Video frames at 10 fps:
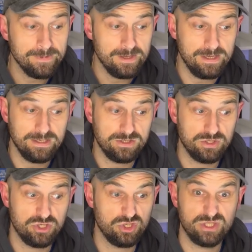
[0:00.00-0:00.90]
is to
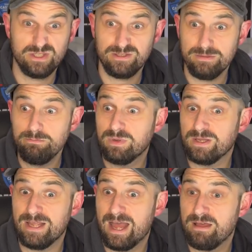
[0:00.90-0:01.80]
just
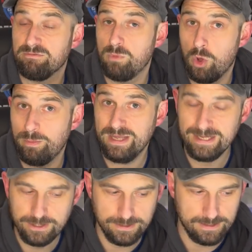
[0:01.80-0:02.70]
simply have more
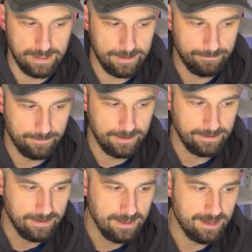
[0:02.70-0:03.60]
pages there,
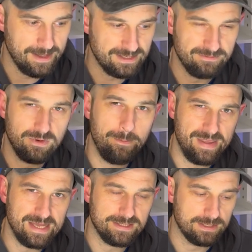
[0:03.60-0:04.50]
right? Now that's a very
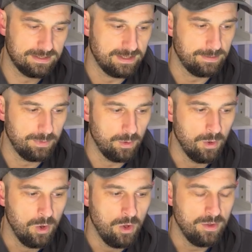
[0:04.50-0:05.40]
basic thing, but
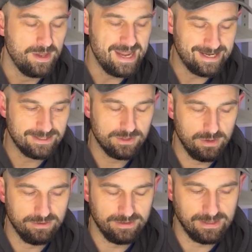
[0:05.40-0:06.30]
the next
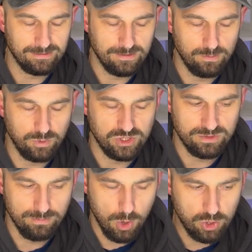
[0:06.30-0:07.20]
sort of thing, which
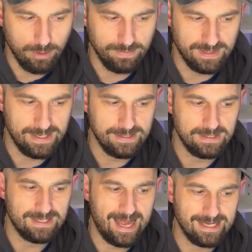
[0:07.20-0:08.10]
is more complicated,
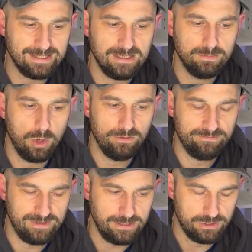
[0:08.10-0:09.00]
is adding more
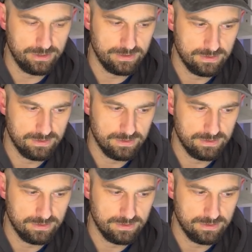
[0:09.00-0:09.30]
features,